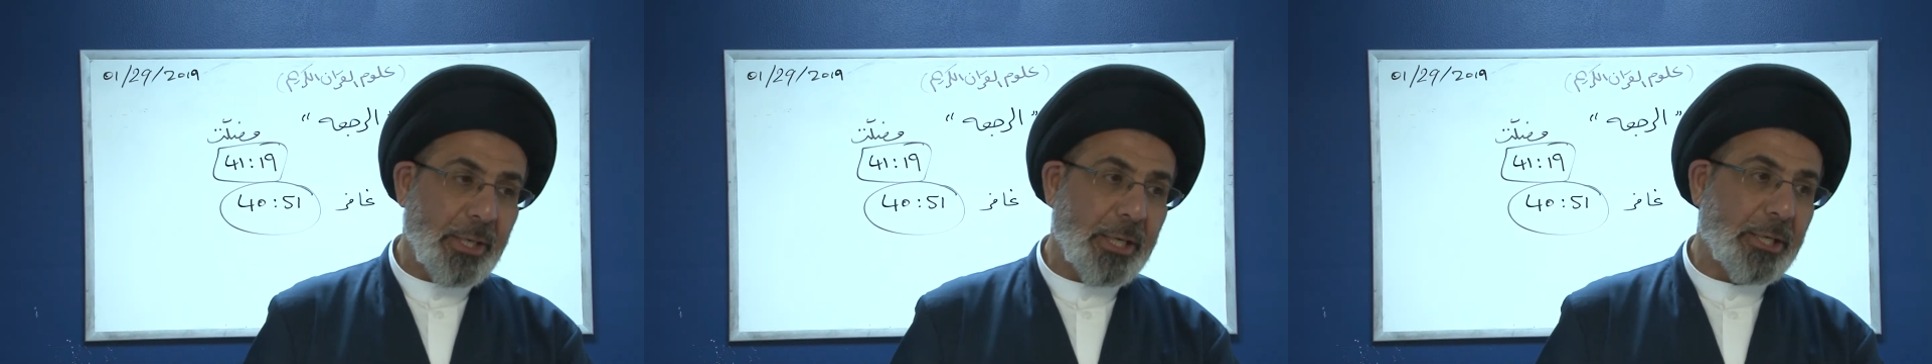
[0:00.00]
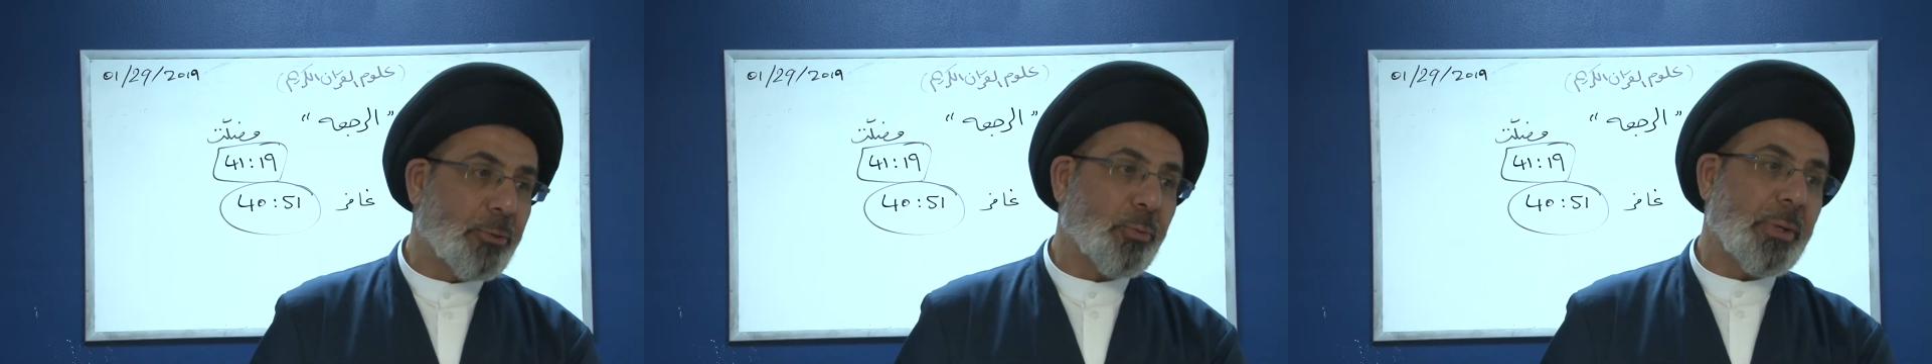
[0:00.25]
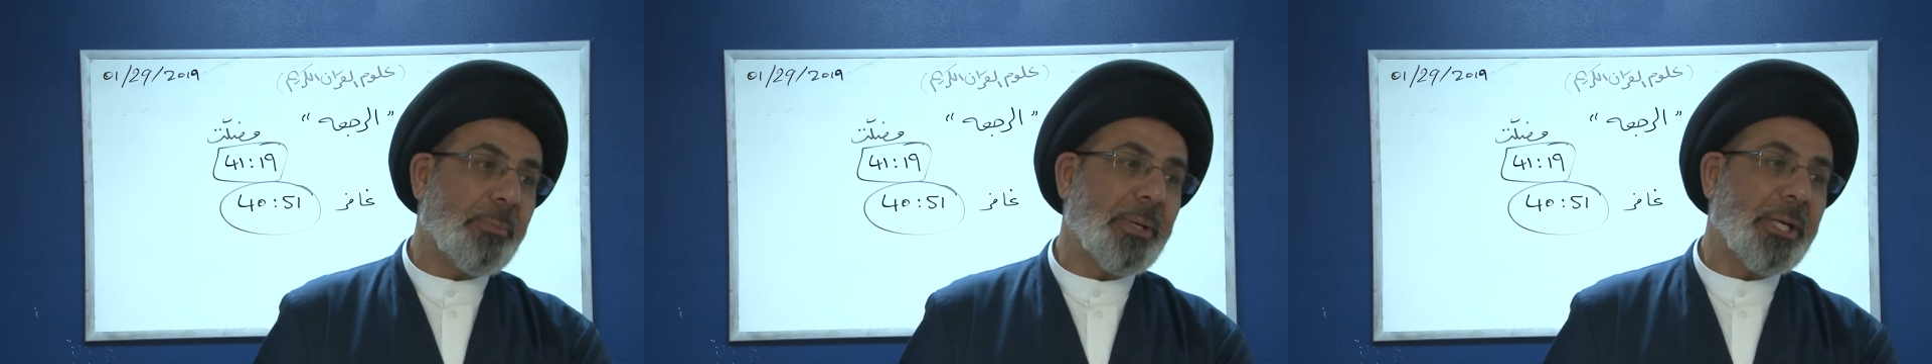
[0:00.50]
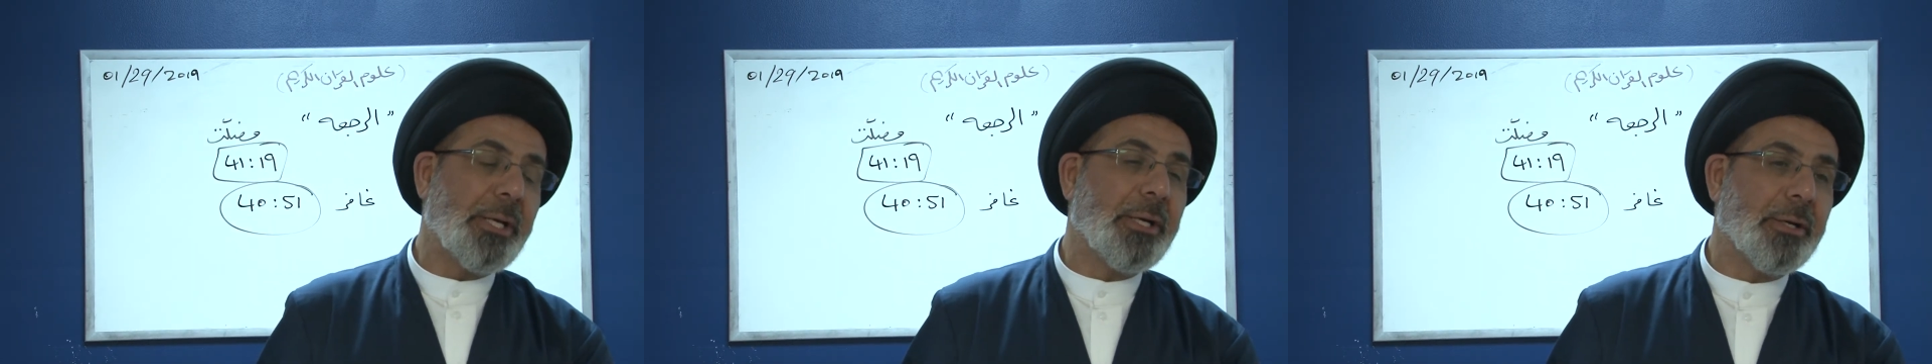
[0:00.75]
it will
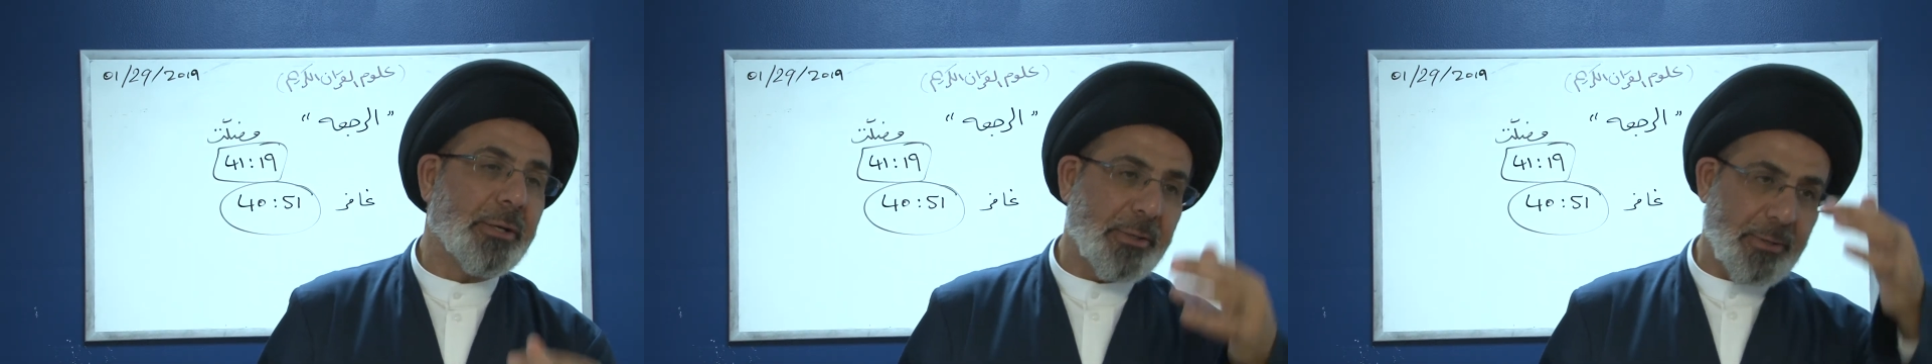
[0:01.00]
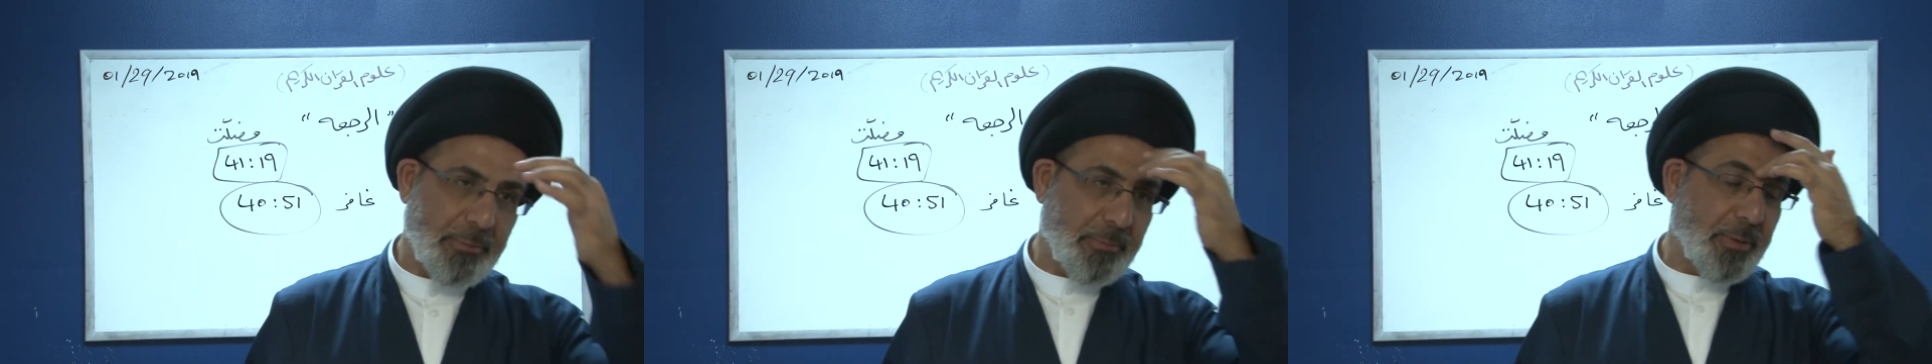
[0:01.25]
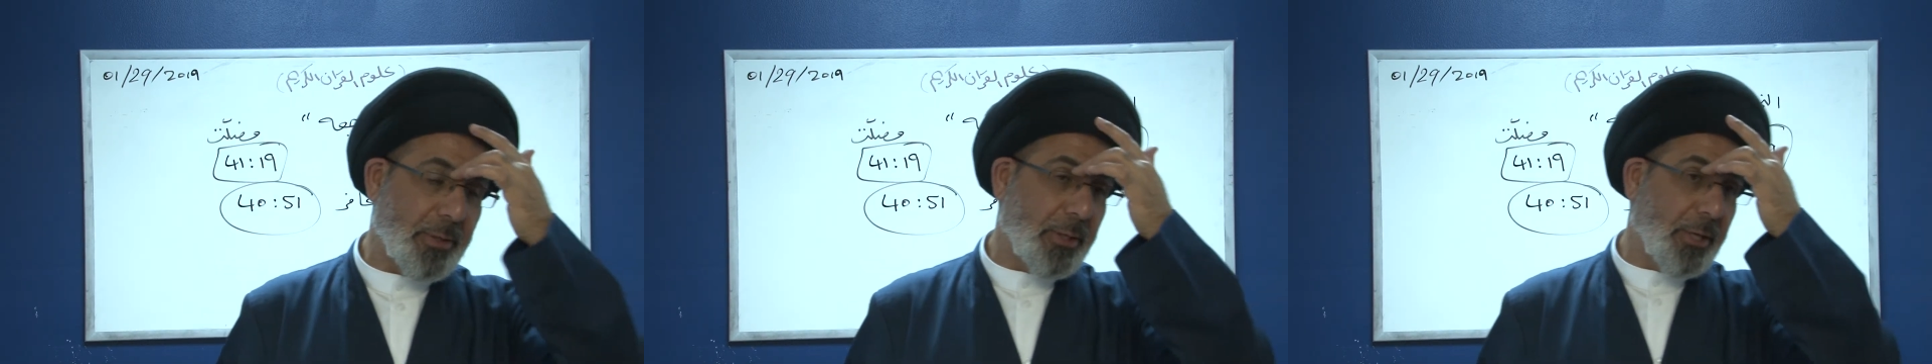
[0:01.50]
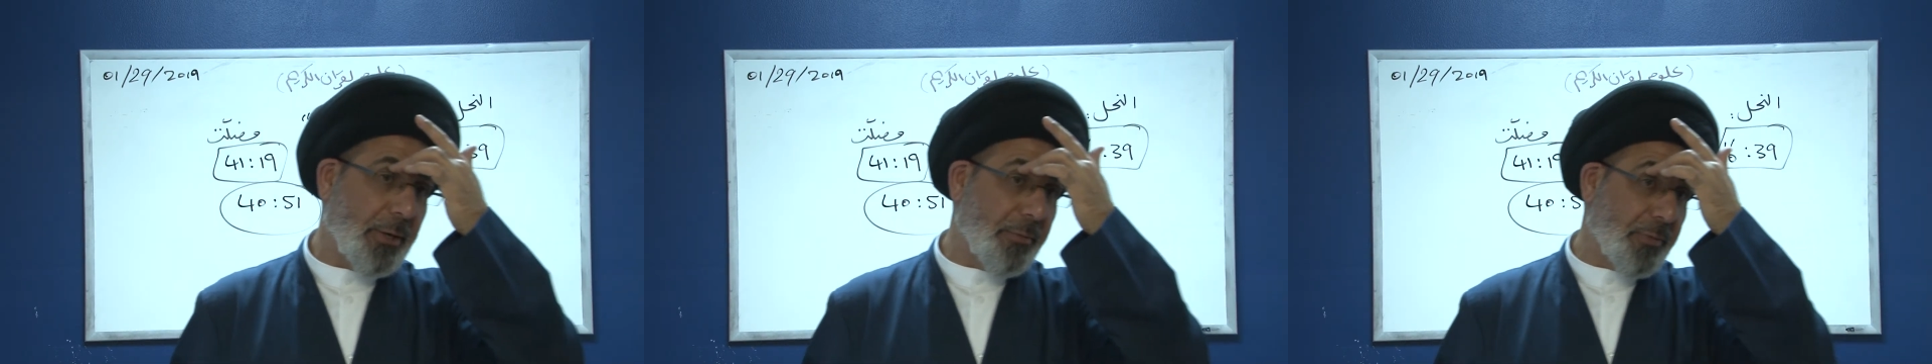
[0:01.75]
be here
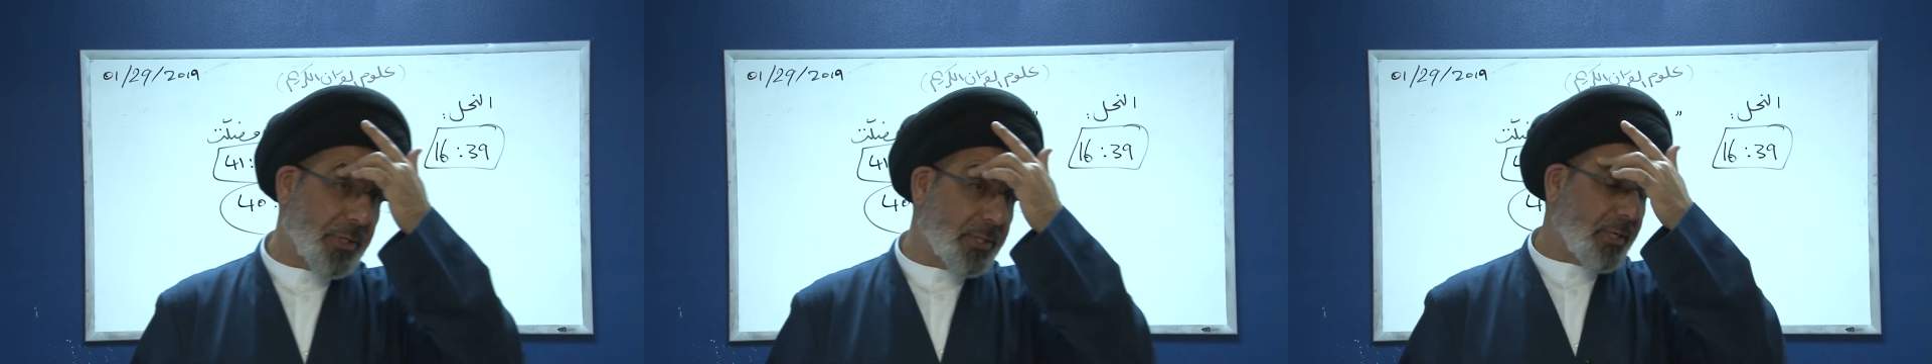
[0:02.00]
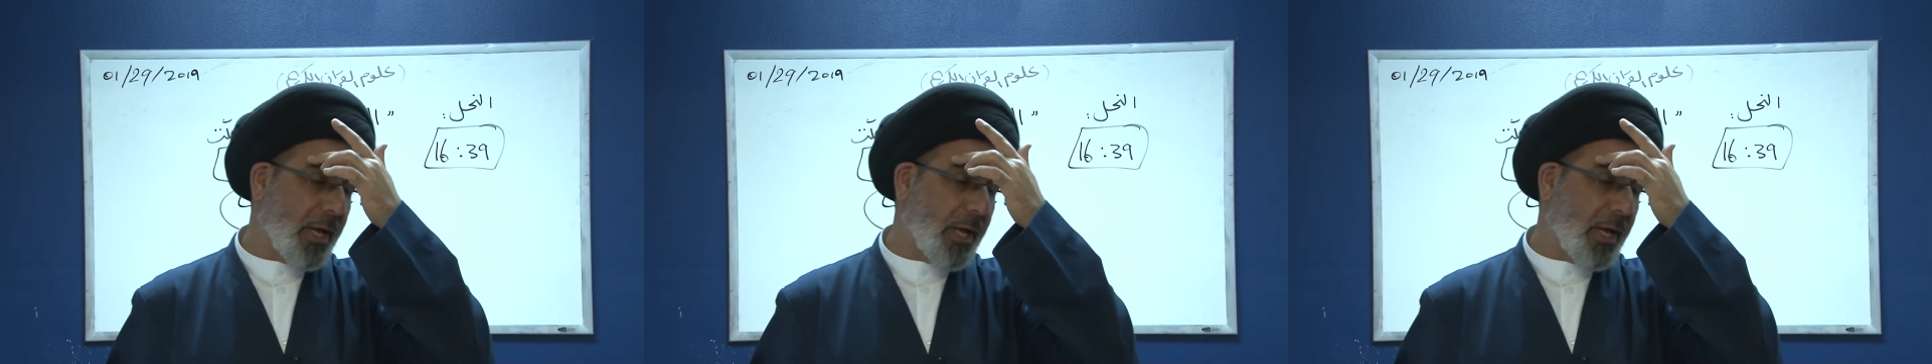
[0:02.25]
in this